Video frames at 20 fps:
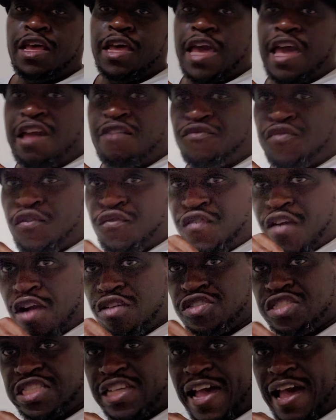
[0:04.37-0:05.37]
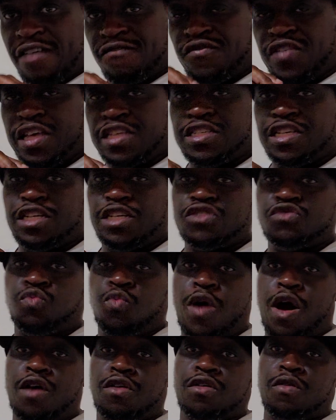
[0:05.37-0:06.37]
And for first time visitors,
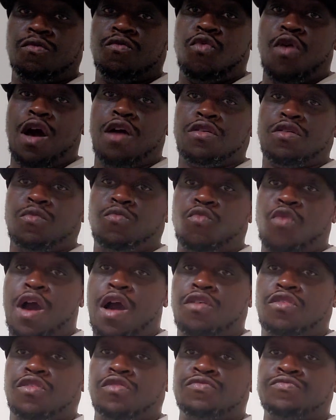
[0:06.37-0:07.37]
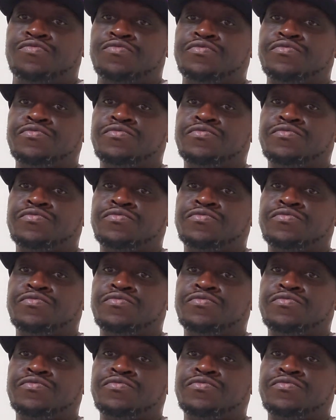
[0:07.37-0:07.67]
welcome, welcome, welcome.